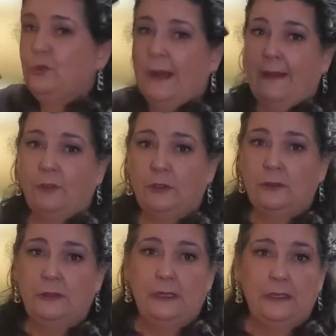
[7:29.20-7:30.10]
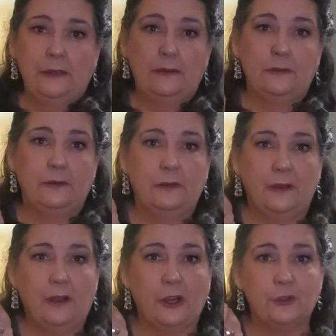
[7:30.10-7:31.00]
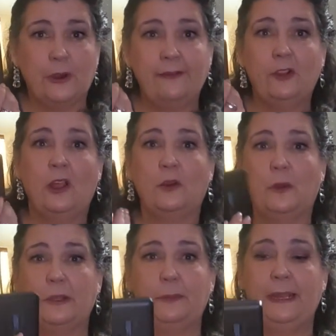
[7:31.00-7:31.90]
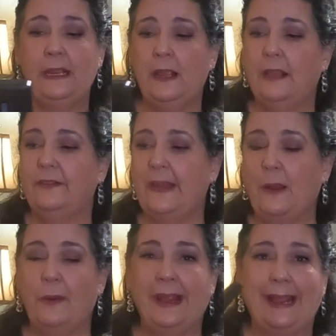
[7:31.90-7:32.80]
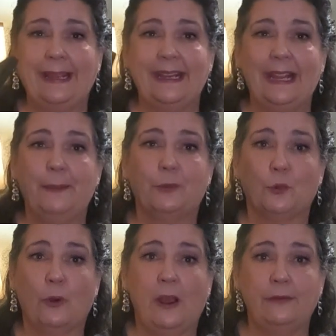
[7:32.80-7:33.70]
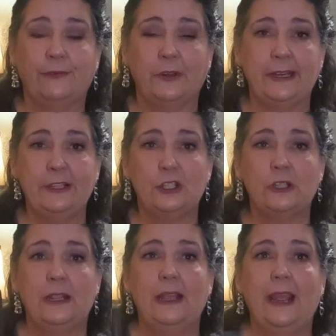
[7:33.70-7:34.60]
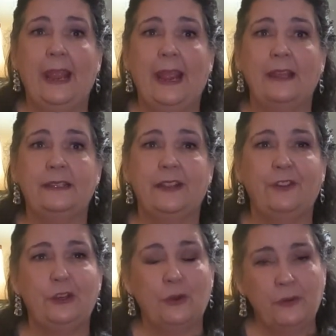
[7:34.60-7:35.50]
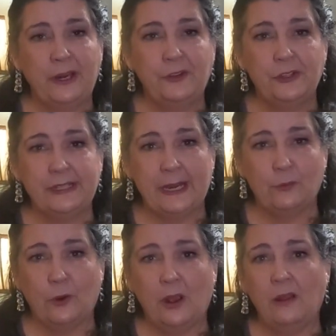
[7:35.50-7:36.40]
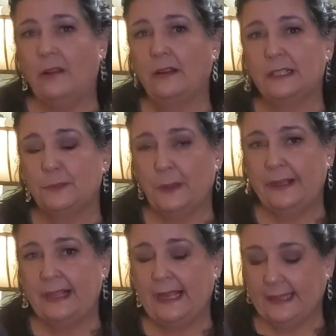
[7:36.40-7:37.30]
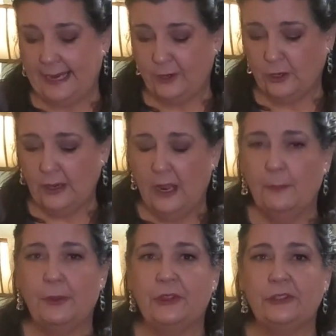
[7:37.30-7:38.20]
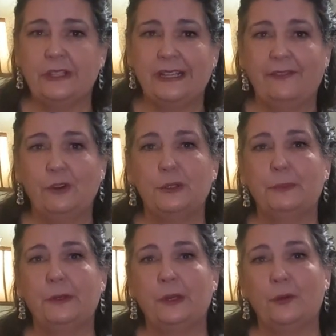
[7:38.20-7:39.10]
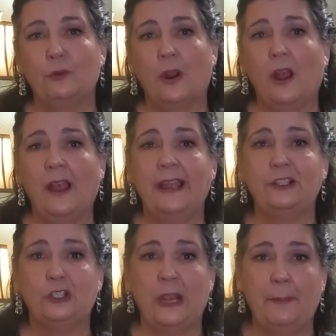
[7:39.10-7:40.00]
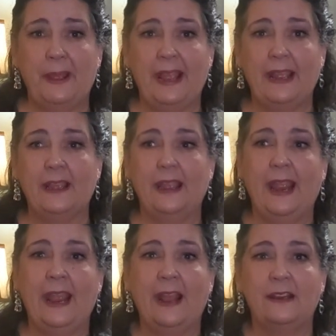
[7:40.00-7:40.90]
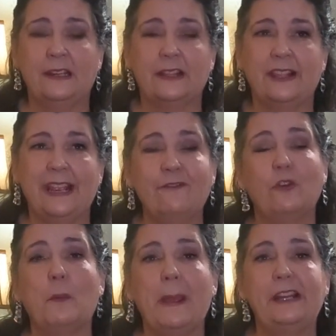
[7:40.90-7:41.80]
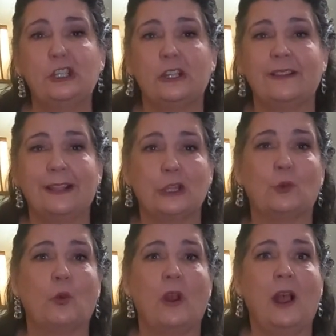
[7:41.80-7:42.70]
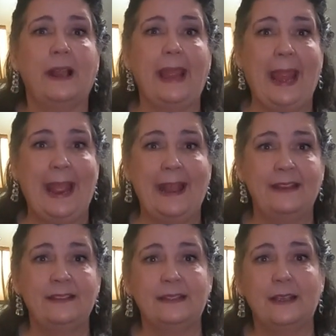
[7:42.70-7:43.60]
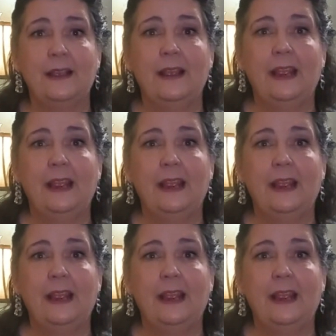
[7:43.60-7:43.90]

a travel hard drive along with me. That way I can keep the raw footage. And if you don't understand RAW, I'll explain that later, but there's a difference between RAW and JPEG. And the information that the RAW has